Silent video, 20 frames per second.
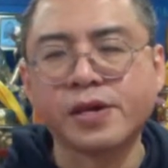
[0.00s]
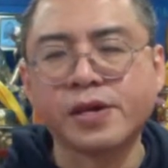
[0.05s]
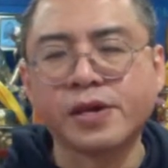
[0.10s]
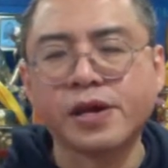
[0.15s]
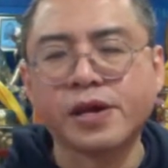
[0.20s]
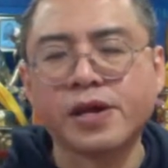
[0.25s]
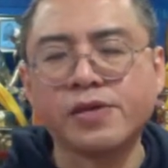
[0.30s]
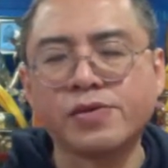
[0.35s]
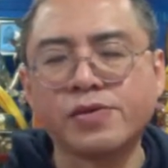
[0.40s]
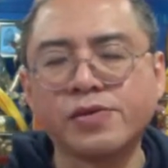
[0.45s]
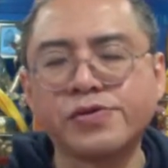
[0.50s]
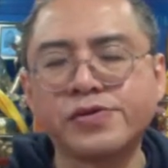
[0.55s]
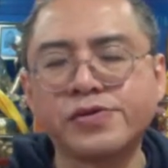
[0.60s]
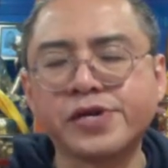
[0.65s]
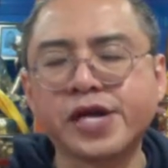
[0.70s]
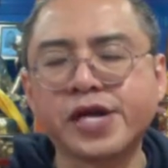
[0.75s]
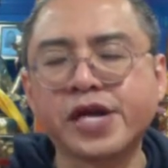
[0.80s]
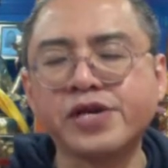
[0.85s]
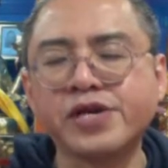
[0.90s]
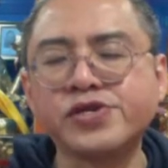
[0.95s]
And on
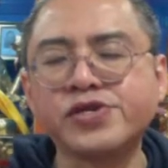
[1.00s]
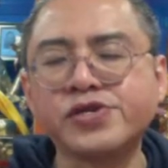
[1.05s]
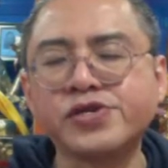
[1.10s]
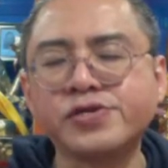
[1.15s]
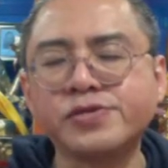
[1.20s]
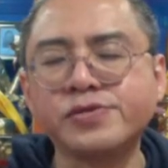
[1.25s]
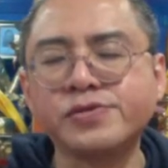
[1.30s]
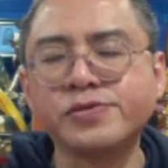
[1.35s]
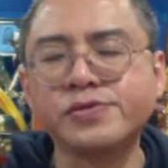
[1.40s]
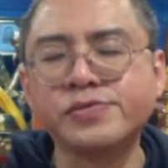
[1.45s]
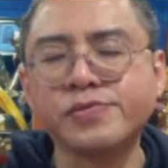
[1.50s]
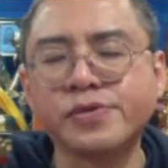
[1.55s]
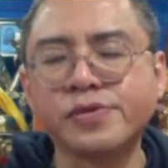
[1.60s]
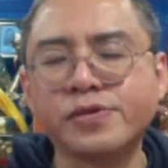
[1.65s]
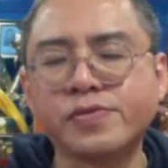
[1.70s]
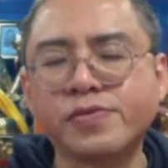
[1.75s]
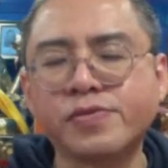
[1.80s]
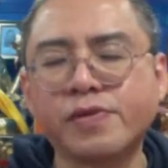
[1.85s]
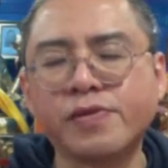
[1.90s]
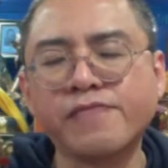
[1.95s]
occasion, when
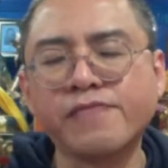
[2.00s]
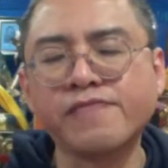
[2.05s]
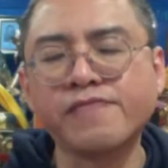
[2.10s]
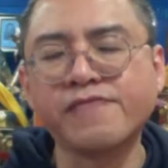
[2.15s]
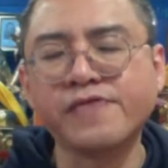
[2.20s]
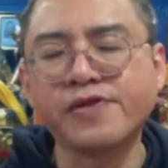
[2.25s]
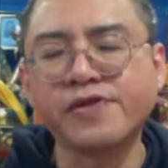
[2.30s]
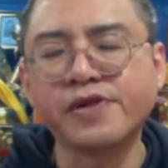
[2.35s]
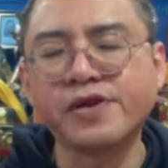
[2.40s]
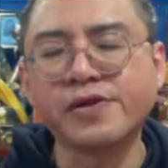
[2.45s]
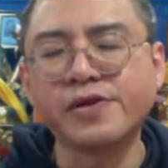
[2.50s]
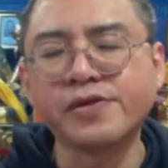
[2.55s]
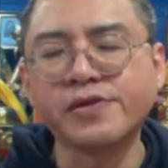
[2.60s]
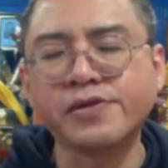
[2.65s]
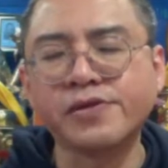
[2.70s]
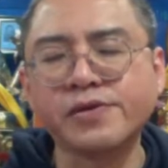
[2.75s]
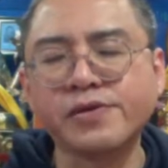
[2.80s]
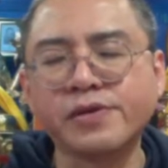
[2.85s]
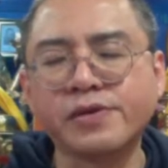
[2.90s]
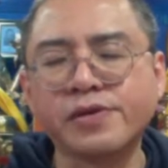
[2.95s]
the warm
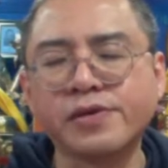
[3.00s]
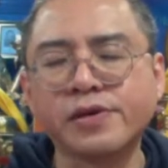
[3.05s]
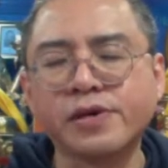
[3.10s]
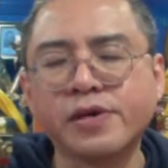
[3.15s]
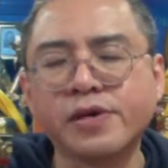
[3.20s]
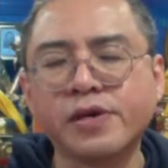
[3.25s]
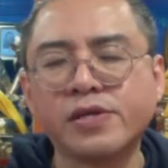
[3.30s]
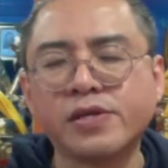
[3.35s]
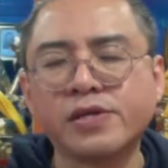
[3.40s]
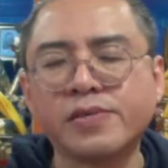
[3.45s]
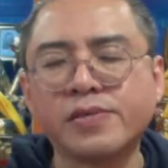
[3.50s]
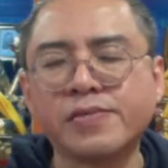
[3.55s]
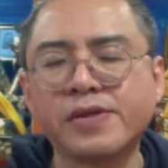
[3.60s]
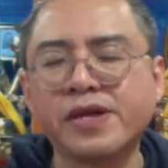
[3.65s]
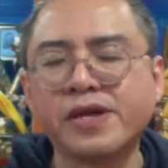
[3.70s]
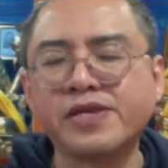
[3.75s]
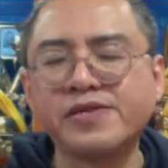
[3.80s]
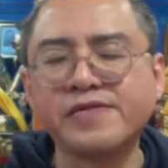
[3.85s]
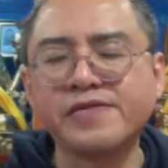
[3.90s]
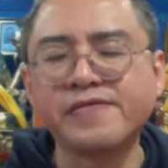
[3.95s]
feeling, the
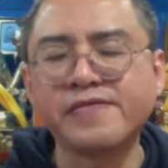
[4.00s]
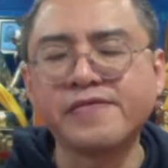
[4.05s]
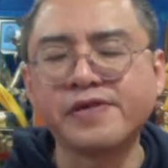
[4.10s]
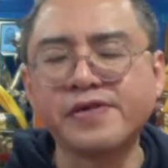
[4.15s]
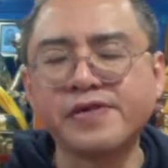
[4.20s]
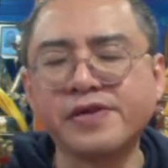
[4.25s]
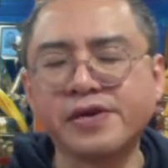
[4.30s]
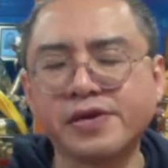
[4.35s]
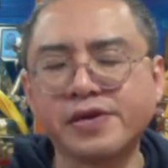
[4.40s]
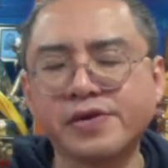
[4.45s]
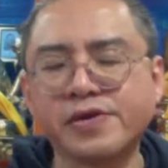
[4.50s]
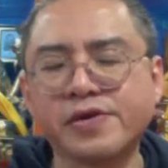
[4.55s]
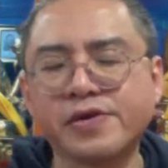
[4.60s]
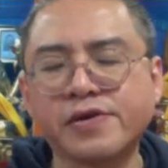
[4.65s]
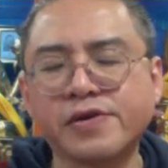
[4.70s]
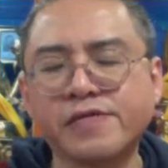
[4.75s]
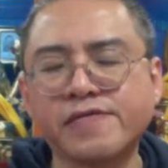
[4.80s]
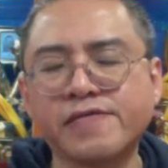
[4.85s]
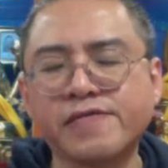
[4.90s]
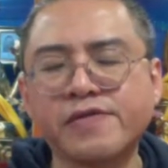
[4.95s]
pleasant feeling
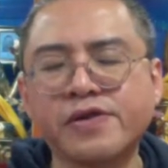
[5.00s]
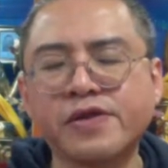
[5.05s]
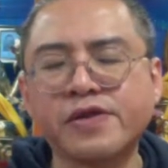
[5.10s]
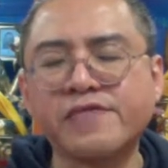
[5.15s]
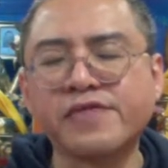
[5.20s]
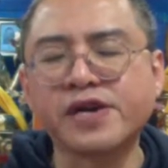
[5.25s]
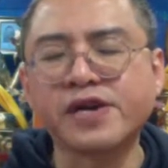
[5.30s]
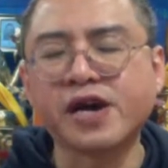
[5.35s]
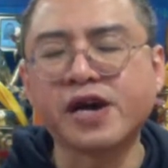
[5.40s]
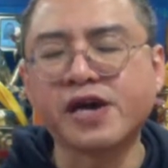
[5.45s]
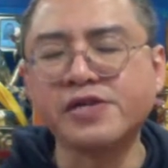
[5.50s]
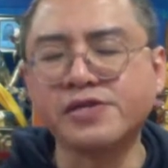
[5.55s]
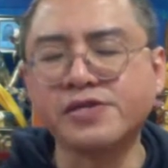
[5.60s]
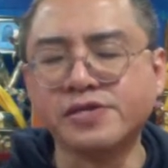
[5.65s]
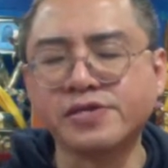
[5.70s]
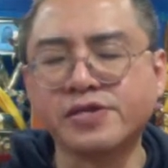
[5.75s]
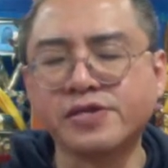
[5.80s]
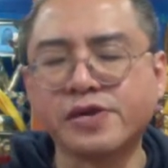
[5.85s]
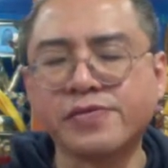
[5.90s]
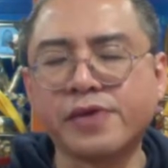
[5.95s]
of loving
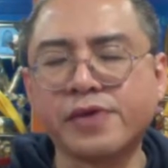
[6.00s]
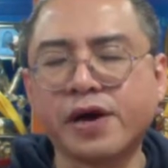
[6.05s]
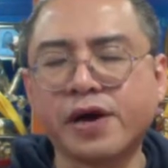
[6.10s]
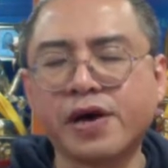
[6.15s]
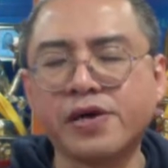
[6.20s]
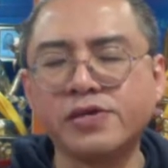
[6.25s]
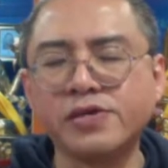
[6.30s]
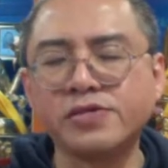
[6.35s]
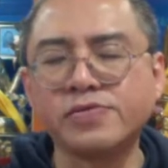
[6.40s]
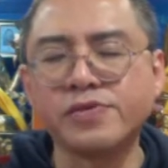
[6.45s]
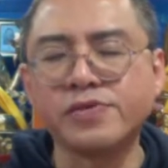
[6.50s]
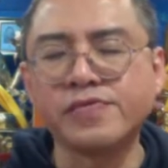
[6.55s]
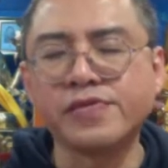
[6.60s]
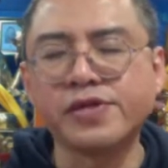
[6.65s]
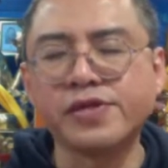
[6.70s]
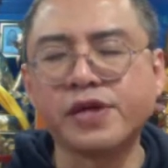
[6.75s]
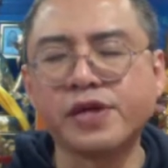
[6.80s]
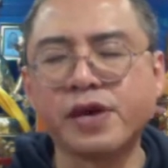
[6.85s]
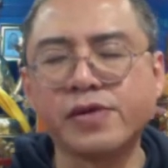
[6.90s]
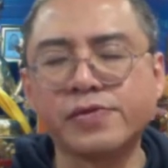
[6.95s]
kindness arises
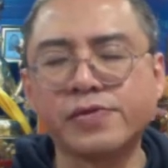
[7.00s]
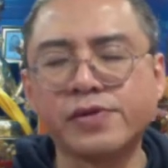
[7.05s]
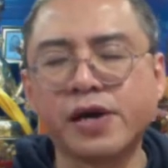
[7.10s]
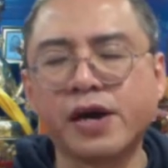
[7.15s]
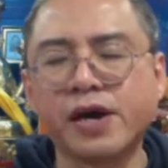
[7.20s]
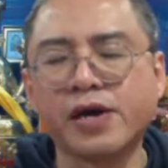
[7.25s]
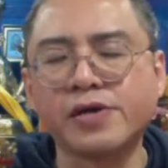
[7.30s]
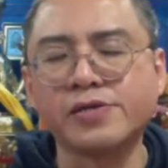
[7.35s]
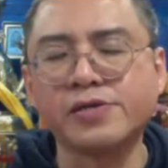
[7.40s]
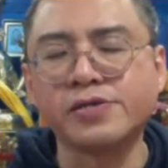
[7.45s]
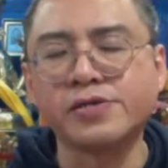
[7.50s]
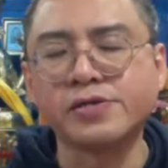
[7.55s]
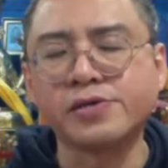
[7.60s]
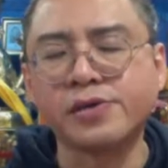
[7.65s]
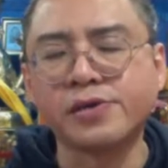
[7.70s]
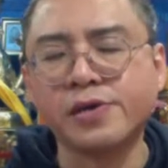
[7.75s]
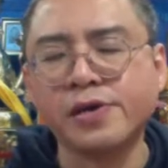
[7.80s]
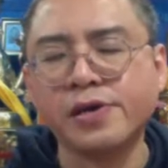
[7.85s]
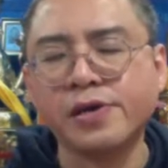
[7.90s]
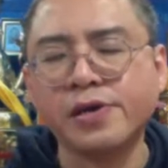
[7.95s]
within our own heart,
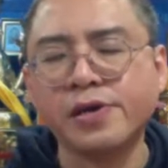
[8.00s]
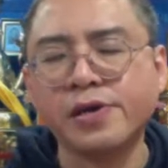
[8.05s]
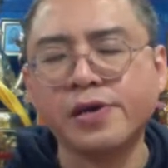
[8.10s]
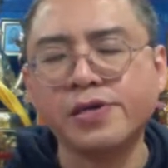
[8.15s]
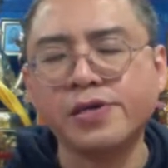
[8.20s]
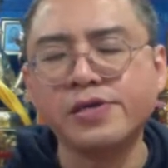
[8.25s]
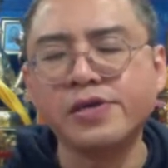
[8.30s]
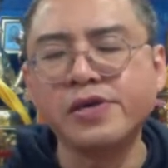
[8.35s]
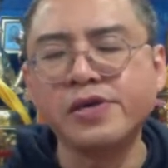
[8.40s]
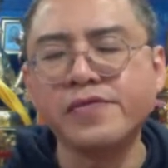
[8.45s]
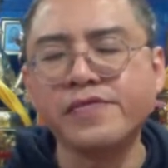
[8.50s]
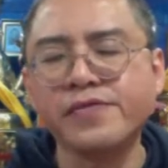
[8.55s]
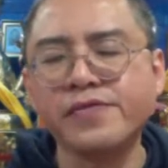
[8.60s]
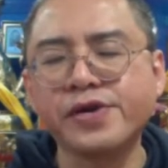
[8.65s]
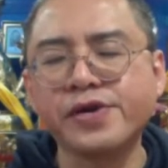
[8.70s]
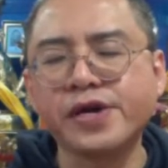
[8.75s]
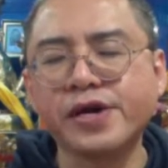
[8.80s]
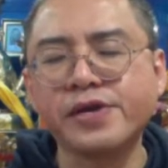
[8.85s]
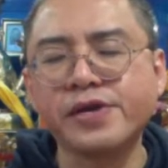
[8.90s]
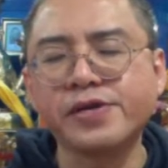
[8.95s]
see if we
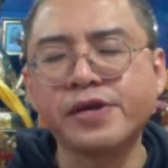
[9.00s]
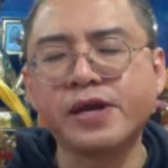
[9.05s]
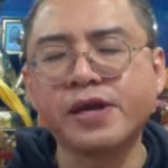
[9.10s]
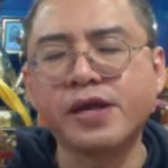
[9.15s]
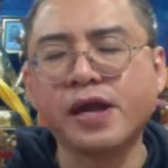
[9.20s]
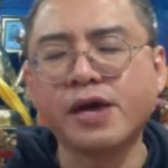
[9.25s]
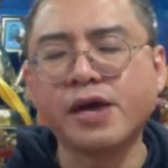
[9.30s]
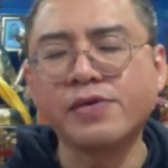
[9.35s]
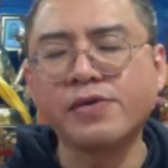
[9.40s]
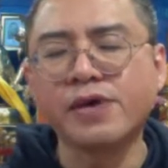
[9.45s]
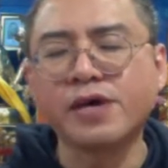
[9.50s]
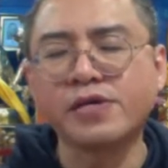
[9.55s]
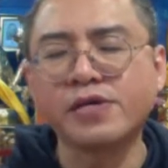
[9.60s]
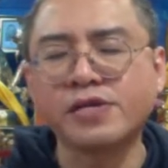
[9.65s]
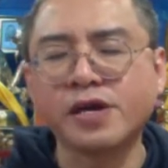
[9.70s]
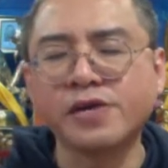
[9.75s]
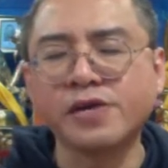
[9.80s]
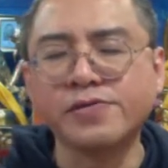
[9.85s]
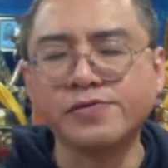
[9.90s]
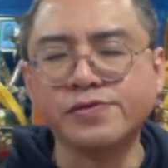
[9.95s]
can allow
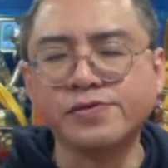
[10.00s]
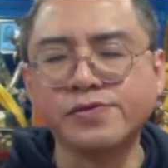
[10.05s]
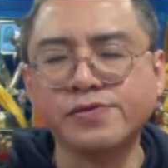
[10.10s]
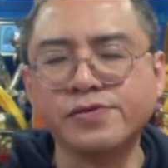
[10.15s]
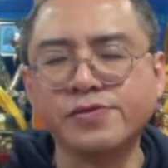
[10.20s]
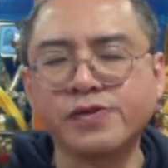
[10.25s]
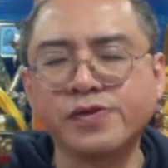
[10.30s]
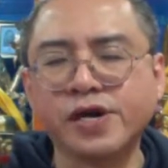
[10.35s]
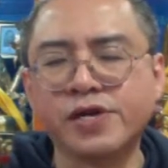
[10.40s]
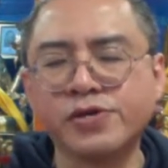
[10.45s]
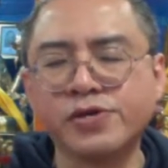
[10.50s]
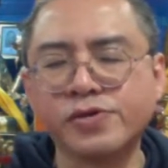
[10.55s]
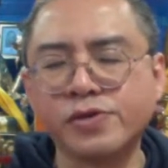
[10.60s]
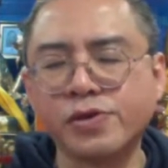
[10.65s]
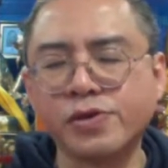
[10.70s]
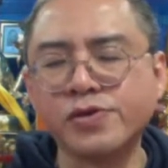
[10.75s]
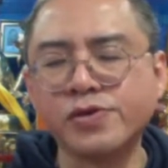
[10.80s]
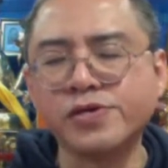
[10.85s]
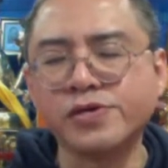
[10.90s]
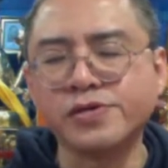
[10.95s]
ourselves to
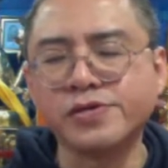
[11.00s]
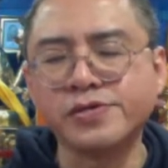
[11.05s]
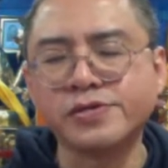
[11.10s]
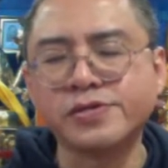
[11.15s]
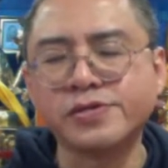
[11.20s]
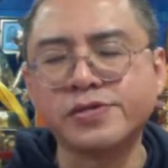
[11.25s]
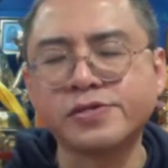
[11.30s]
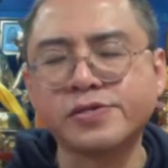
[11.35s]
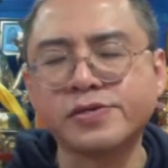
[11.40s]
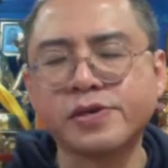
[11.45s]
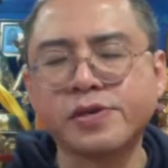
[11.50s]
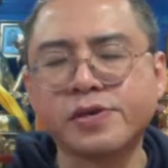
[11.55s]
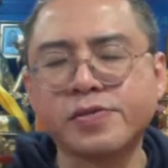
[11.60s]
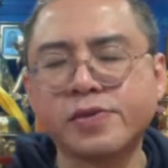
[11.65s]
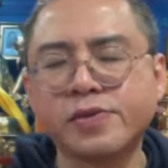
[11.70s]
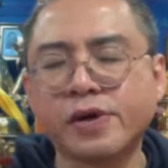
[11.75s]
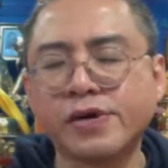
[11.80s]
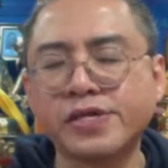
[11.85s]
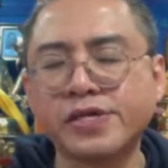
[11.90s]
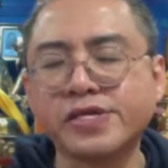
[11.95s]
enjoy it
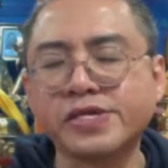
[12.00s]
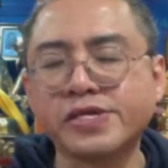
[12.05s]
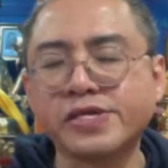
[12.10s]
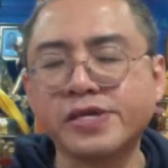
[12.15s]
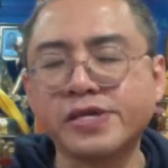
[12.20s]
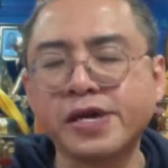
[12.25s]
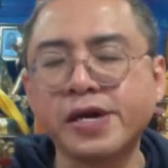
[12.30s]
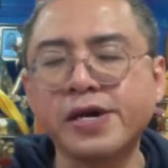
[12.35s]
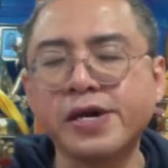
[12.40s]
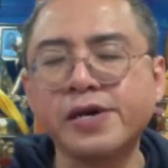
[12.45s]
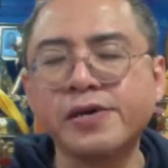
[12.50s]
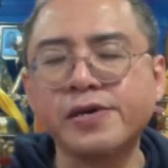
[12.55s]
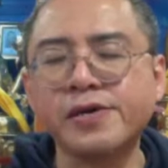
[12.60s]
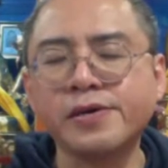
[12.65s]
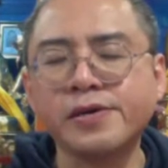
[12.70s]
while it is here,